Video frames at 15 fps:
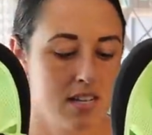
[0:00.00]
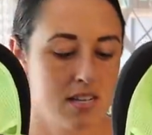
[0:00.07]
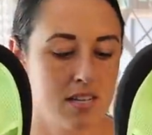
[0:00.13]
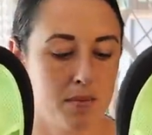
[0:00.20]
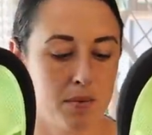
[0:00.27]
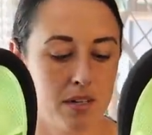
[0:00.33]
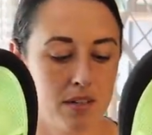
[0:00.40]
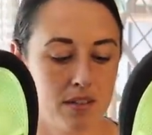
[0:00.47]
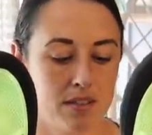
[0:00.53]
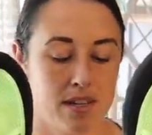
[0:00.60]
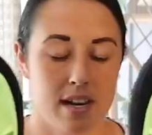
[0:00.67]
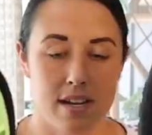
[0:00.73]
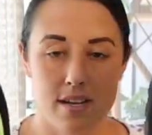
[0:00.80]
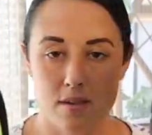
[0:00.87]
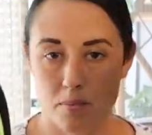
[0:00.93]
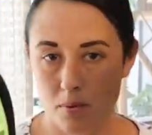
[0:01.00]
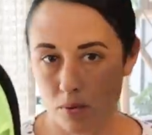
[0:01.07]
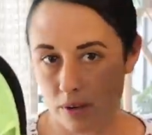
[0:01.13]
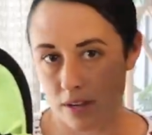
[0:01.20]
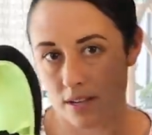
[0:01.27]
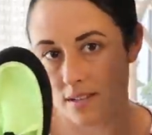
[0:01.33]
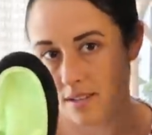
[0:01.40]
someone else has
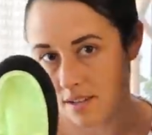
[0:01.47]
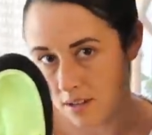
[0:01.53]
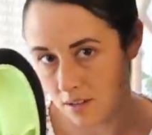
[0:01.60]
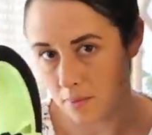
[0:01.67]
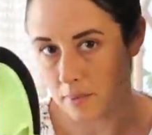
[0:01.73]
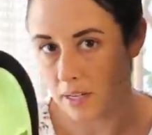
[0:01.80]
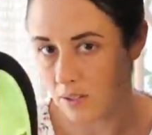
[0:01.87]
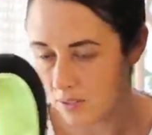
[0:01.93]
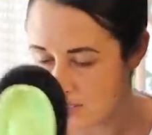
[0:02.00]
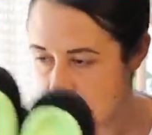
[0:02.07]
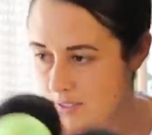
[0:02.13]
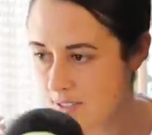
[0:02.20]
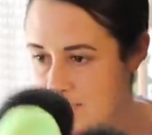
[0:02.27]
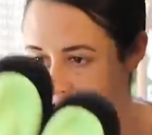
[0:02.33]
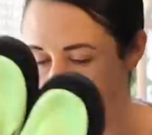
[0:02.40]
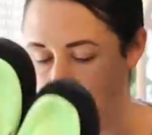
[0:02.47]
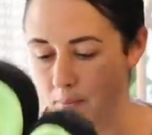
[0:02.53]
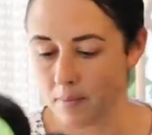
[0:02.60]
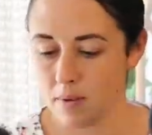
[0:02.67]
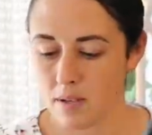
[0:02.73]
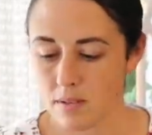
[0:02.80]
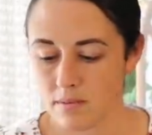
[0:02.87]
boys that are about the
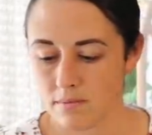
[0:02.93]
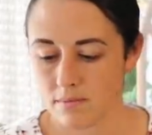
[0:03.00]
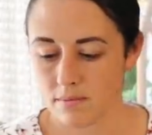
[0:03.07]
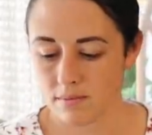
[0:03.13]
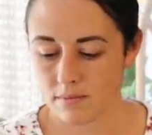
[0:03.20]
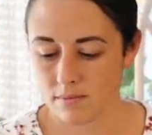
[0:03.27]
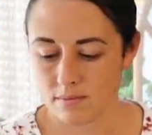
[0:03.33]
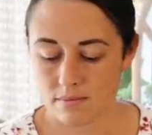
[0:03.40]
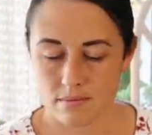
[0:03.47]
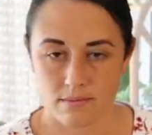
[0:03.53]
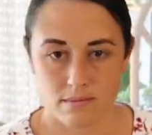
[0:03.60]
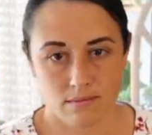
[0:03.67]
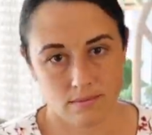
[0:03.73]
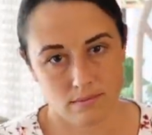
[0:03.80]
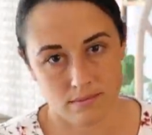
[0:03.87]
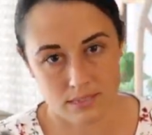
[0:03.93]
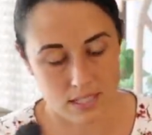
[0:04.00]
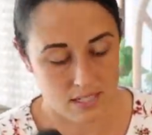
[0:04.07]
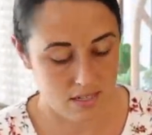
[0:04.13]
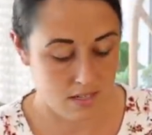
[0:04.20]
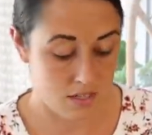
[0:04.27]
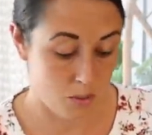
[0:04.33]
same
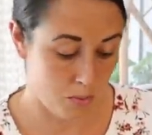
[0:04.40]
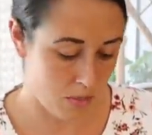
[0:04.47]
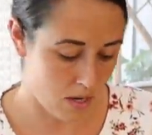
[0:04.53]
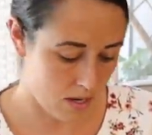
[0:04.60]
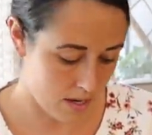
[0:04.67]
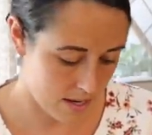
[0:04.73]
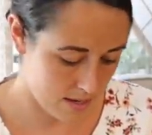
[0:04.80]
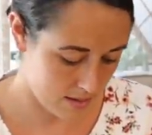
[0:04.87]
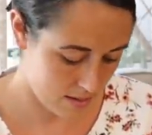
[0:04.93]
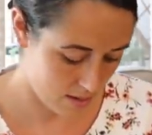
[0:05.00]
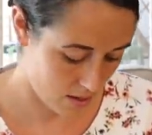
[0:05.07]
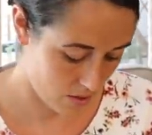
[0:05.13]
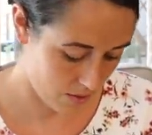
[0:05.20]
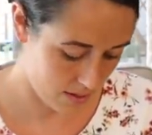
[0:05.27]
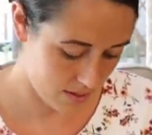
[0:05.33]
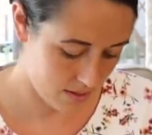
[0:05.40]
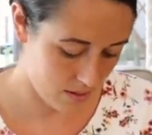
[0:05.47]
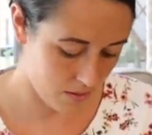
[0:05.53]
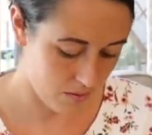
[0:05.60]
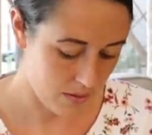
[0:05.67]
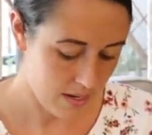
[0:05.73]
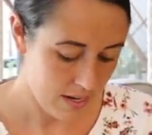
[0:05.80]
distance apart as ours.
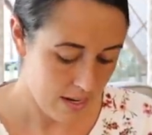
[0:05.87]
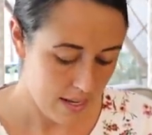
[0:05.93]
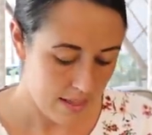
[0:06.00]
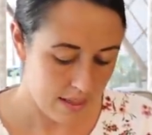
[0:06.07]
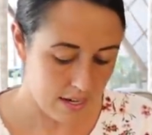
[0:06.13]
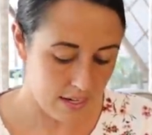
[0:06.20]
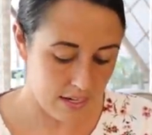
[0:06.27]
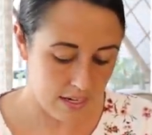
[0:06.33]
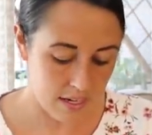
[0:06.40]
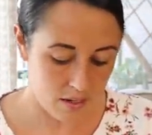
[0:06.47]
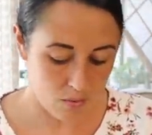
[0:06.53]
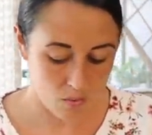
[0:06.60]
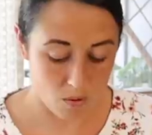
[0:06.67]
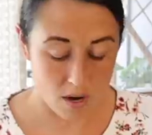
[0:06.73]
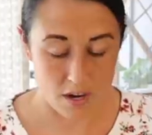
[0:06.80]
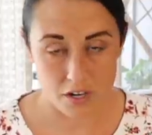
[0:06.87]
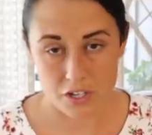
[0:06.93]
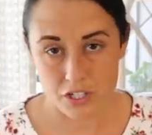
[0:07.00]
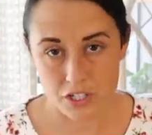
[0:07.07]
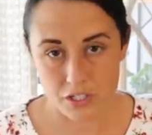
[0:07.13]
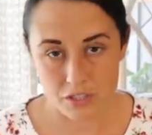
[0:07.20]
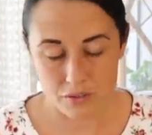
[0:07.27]
So they need water
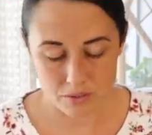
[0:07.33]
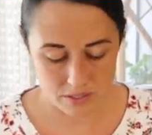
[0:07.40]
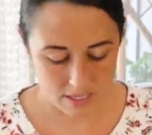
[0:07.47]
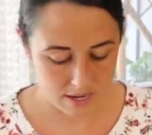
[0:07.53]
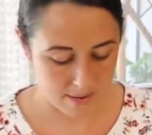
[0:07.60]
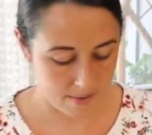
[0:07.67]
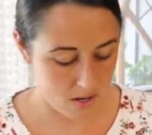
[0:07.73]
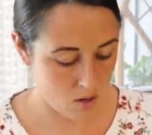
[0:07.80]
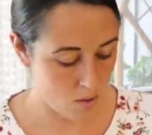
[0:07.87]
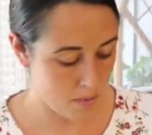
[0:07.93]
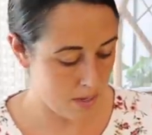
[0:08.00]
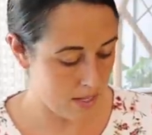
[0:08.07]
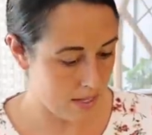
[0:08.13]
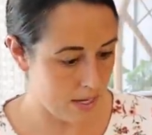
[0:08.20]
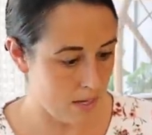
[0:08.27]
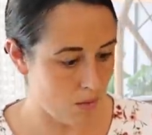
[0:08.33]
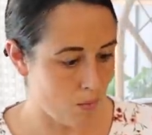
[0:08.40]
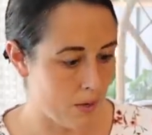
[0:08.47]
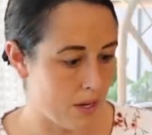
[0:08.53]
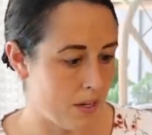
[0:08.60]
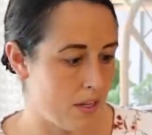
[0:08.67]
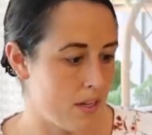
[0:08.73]
shoes, and I'm hoping they can
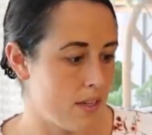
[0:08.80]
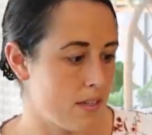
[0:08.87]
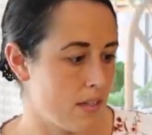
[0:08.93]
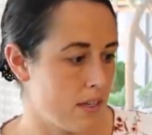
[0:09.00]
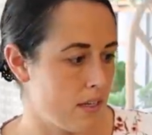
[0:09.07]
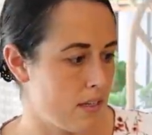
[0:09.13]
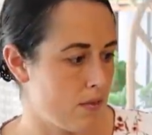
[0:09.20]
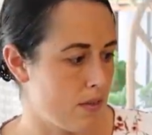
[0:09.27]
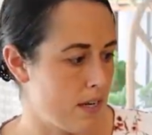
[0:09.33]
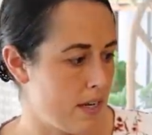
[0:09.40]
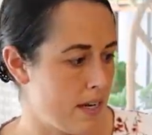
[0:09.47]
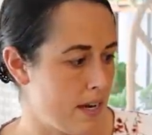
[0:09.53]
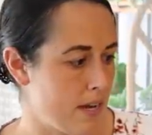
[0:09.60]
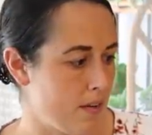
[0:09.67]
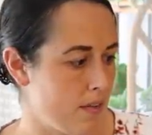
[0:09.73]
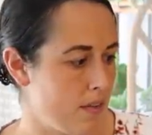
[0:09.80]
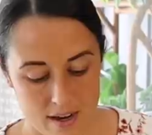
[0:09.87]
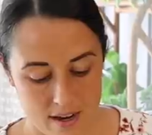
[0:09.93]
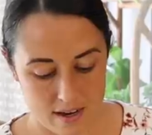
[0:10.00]
wear these like right now.